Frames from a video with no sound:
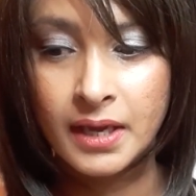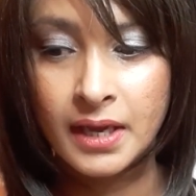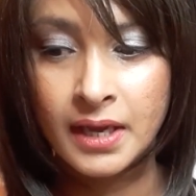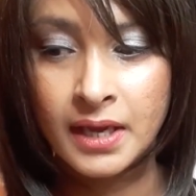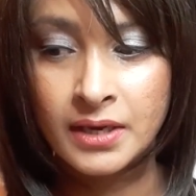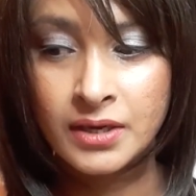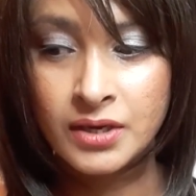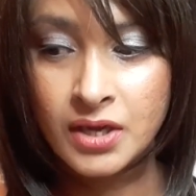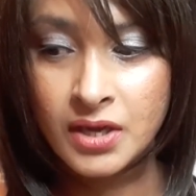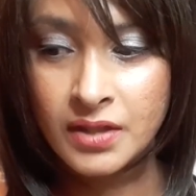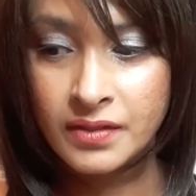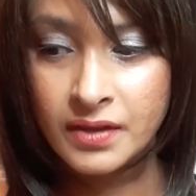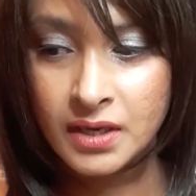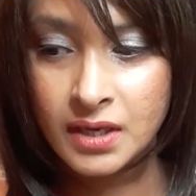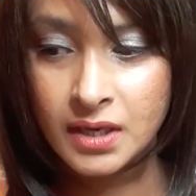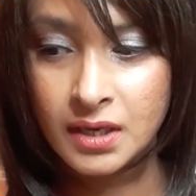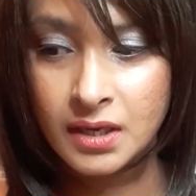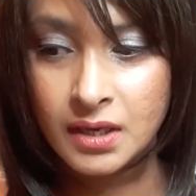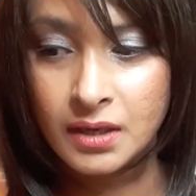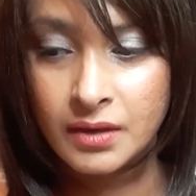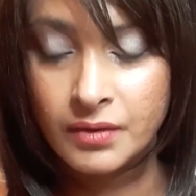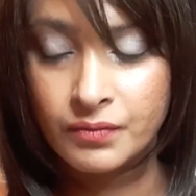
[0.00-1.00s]

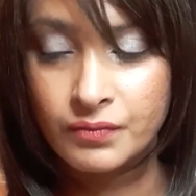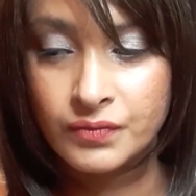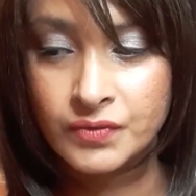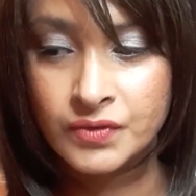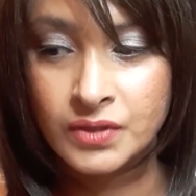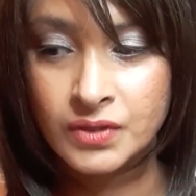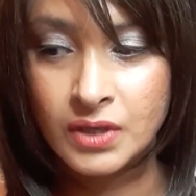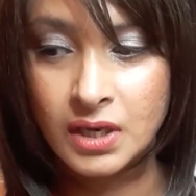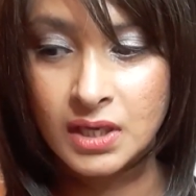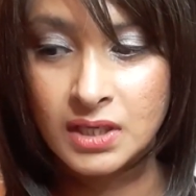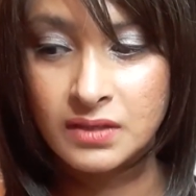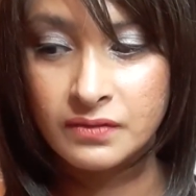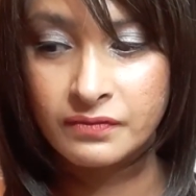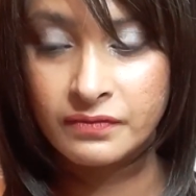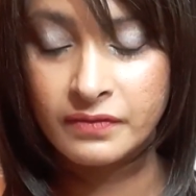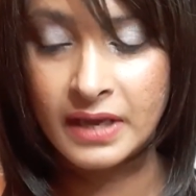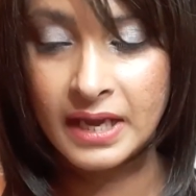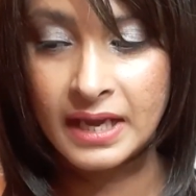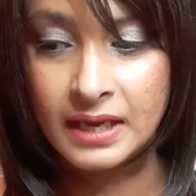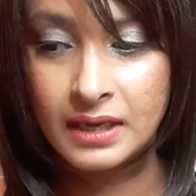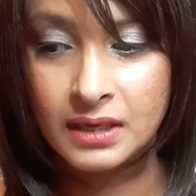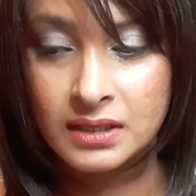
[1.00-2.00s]
Another side
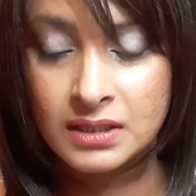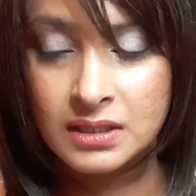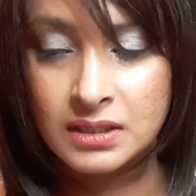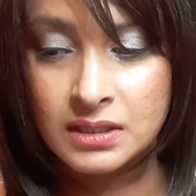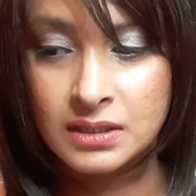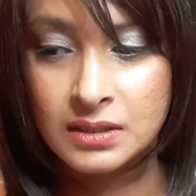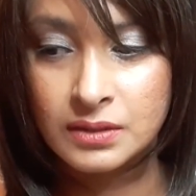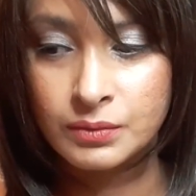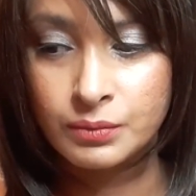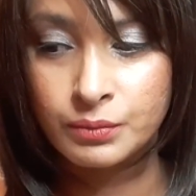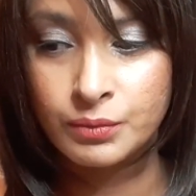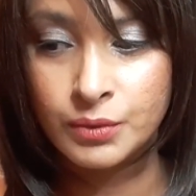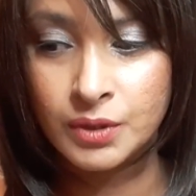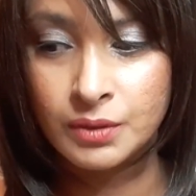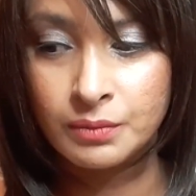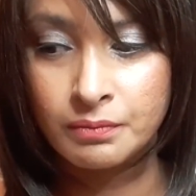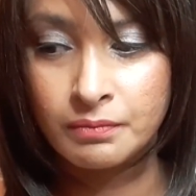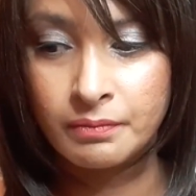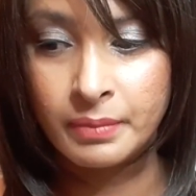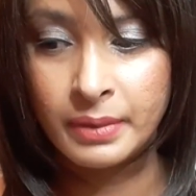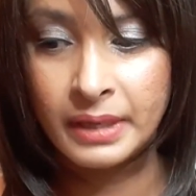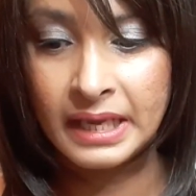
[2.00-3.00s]
effect would
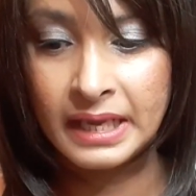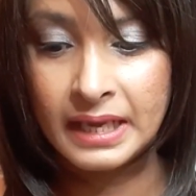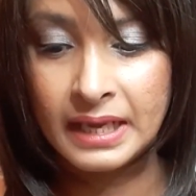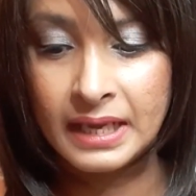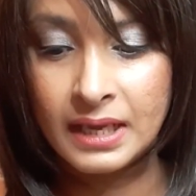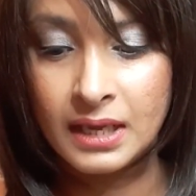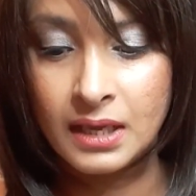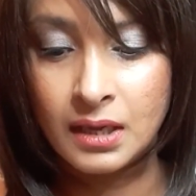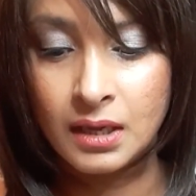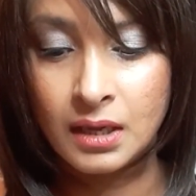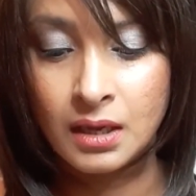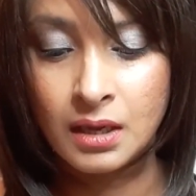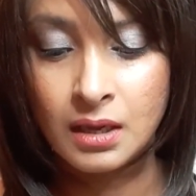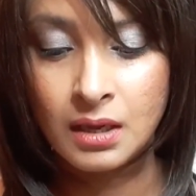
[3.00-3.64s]
be